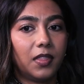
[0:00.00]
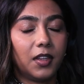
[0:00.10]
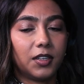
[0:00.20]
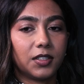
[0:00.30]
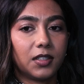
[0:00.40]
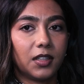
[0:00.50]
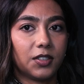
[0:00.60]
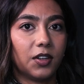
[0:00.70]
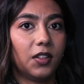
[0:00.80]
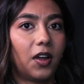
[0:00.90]

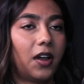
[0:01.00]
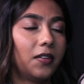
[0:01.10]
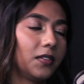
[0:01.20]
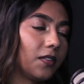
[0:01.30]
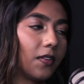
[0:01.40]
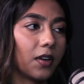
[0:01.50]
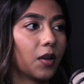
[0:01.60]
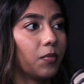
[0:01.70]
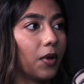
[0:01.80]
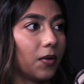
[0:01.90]
There's a lot of different
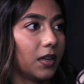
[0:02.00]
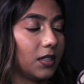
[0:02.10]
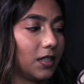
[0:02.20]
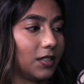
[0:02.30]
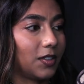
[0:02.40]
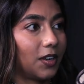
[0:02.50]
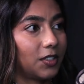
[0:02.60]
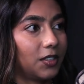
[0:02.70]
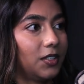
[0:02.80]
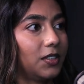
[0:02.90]
components. It's not just